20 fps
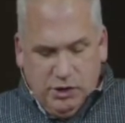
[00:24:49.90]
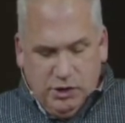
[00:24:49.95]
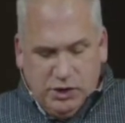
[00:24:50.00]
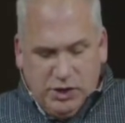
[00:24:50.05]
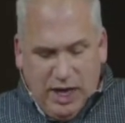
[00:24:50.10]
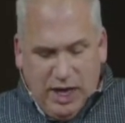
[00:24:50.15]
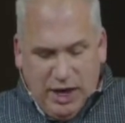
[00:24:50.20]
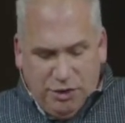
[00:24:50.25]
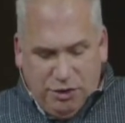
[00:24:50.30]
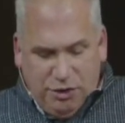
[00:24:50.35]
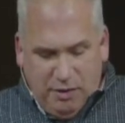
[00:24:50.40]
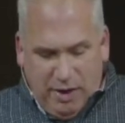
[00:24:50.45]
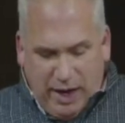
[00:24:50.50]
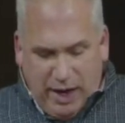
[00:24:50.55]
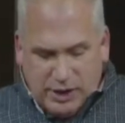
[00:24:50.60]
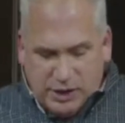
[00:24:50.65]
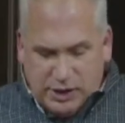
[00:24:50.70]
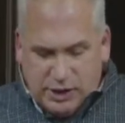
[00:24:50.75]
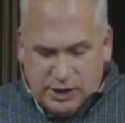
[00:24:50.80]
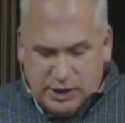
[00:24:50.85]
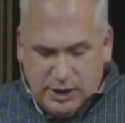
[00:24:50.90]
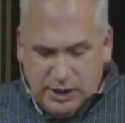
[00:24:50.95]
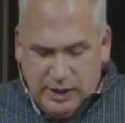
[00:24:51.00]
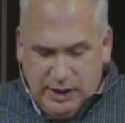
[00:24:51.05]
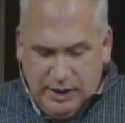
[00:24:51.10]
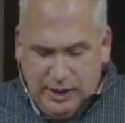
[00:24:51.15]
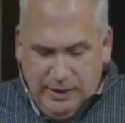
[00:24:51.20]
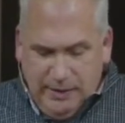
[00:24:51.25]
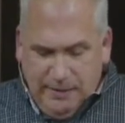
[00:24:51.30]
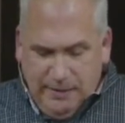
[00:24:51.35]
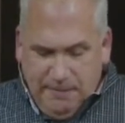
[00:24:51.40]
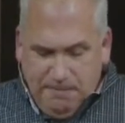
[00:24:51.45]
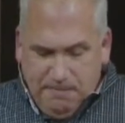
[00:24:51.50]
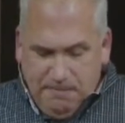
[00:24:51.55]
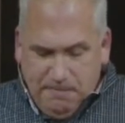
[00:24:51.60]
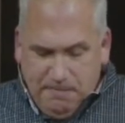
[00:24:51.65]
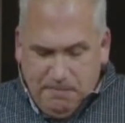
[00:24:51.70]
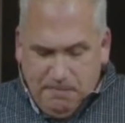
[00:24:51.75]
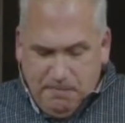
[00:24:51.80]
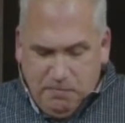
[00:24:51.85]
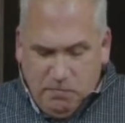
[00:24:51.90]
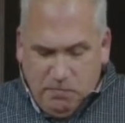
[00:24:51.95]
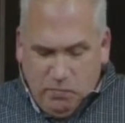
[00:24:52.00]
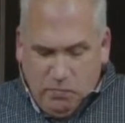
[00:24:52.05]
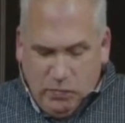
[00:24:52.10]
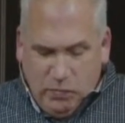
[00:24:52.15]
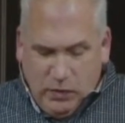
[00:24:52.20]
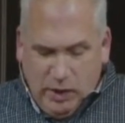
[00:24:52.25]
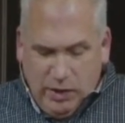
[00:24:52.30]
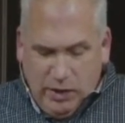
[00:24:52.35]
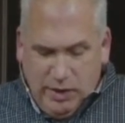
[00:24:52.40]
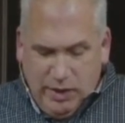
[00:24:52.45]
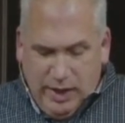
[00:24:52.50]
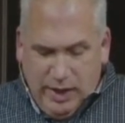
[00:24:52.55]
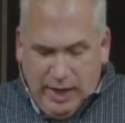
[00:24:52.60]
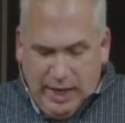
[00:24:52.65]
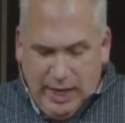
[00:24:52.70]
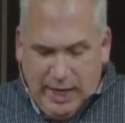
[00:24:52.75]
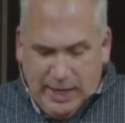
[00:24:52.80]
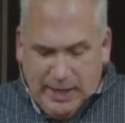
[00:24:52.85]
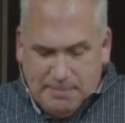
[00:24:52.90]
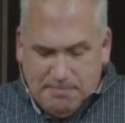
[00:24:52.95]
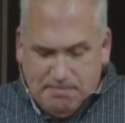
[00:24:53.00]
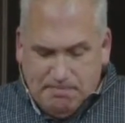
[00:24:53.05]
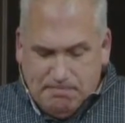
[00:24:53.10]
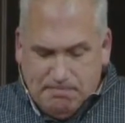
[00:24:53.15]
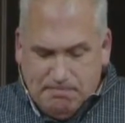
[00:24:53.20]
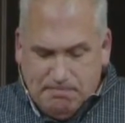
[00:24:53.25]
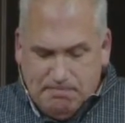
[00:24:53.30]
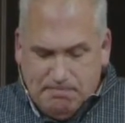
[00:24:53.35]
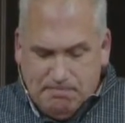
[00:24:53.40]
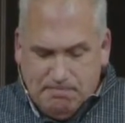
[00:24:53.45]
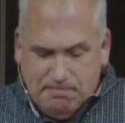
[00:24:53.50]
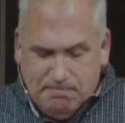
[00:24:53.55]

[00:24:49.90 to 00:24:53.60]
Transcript: There's death threats. The, um,